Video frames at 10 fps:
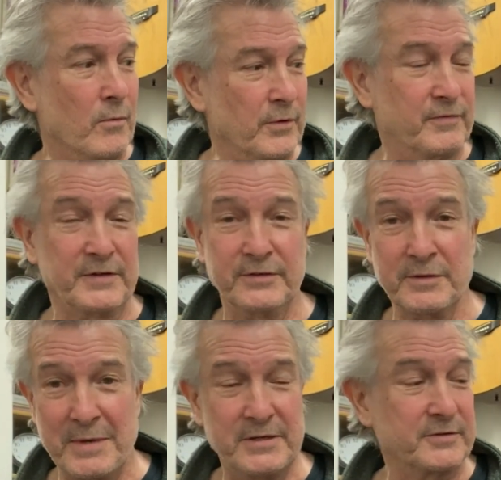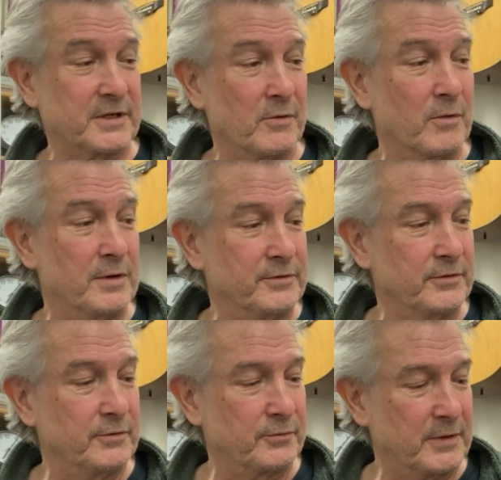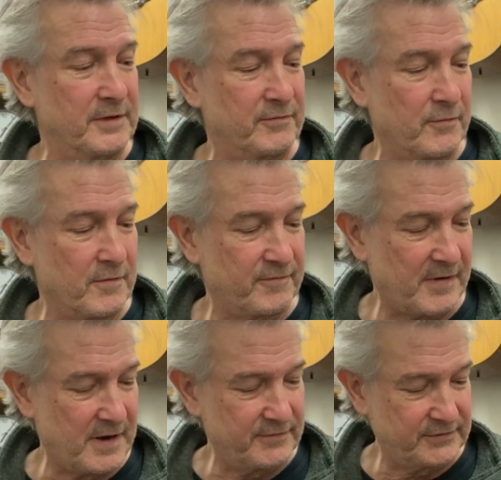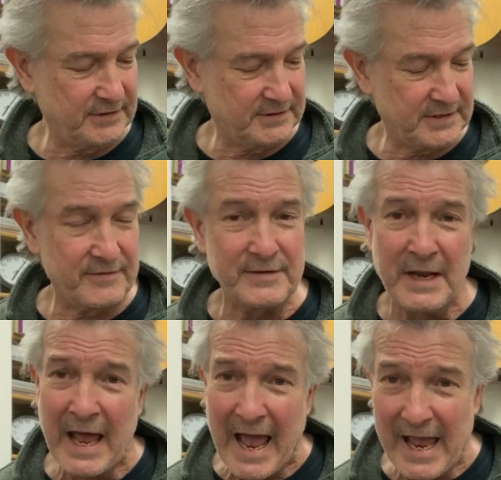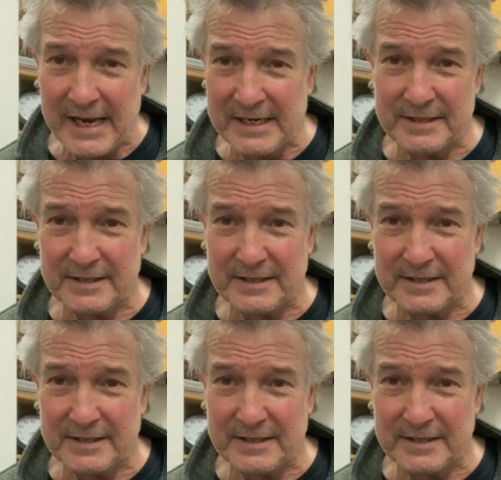if I did the major scale, 1, 2, 3, 4, 5, 6, 7, 8,